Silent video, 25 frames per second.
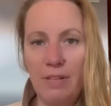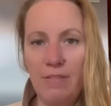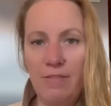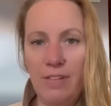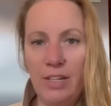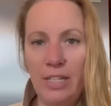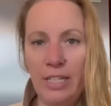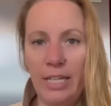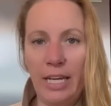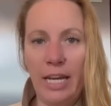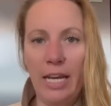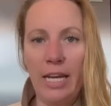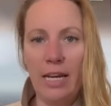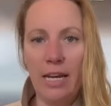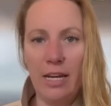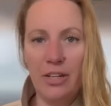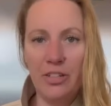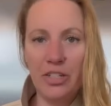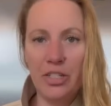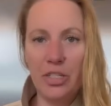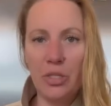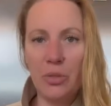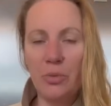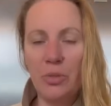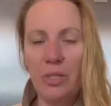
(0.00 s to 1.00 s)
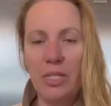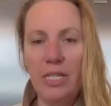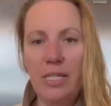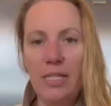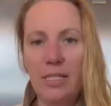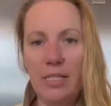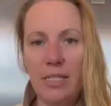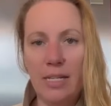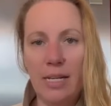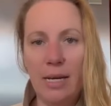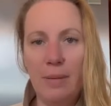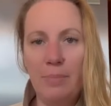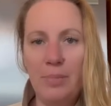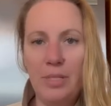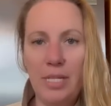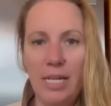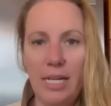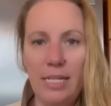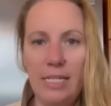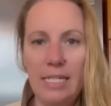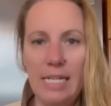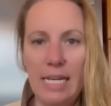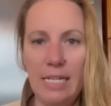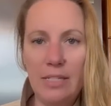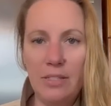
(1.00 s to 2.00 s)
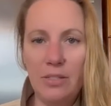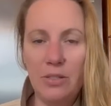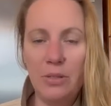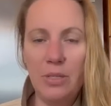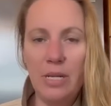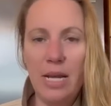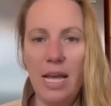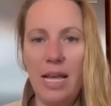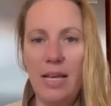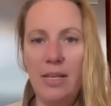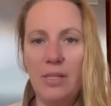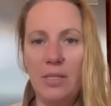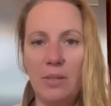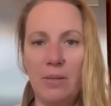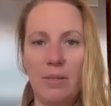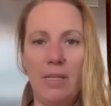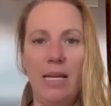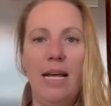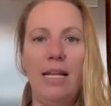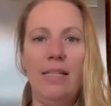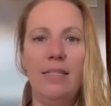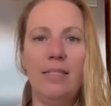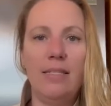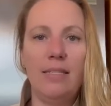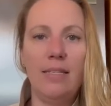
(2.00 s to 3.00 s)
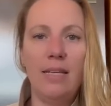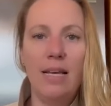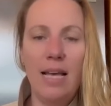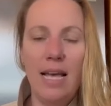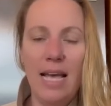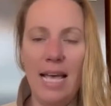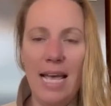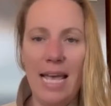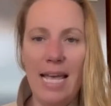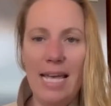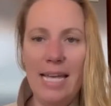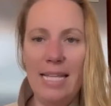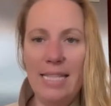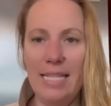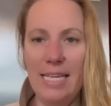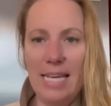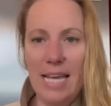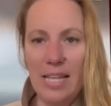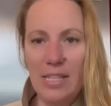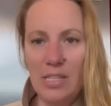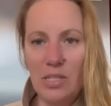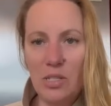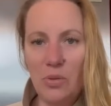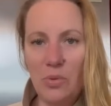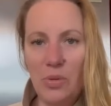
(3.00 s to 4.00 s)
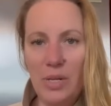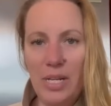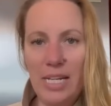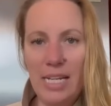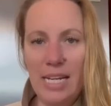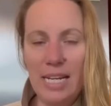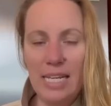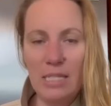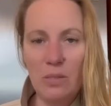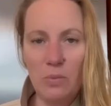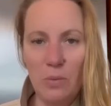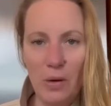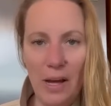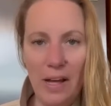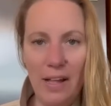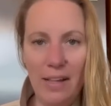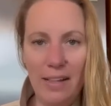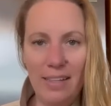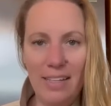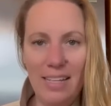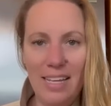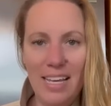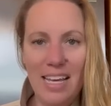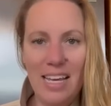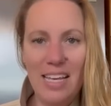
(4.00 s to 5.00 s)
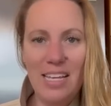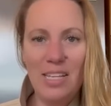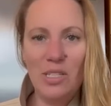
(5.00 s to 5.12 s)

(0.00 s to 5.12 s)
Fligri. I just released an update yesterday, so that's in the end screen as well.